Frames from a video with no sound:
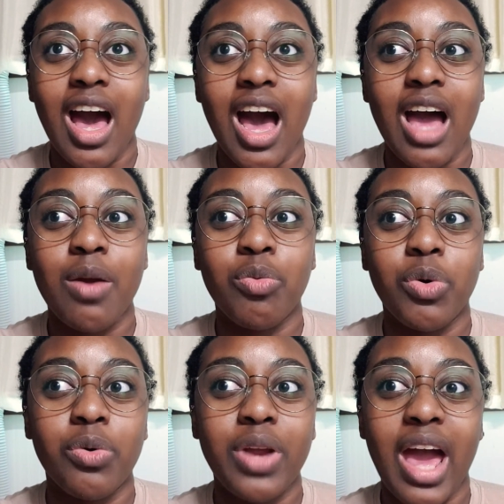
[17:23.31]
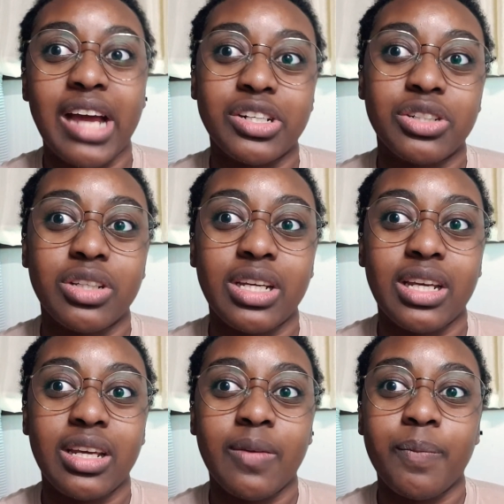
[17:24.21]
I won't
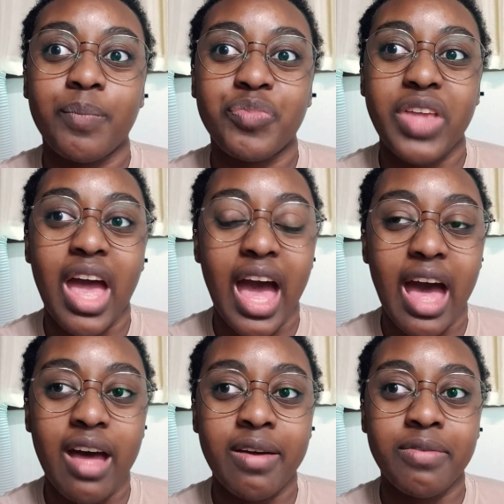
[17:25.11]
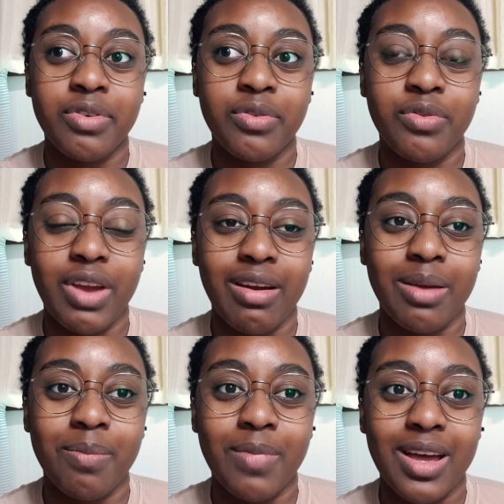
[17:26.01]
actually have
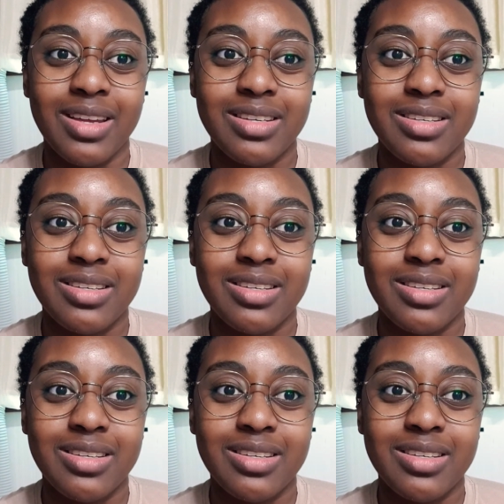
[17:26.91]
very much